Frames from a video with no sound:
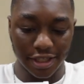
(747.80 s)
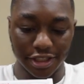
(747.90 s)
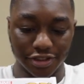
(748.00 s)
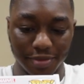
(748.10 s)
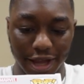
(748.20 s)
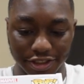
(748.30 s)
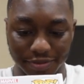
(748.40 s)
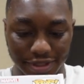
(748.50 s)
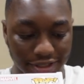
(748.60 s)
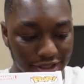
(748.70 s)
is from X
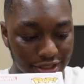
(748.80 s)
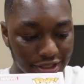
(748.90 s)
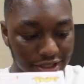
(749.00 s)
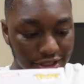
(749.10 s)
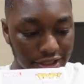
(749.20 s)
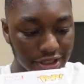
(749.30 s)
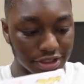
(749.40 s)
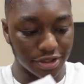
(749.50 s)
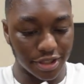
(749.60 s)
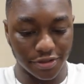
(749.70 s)
Men.
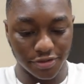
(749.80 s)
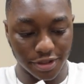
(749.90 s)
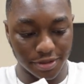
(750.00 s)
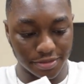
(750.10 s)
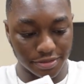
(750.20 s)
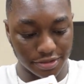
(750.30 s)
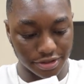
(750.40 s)
These are all from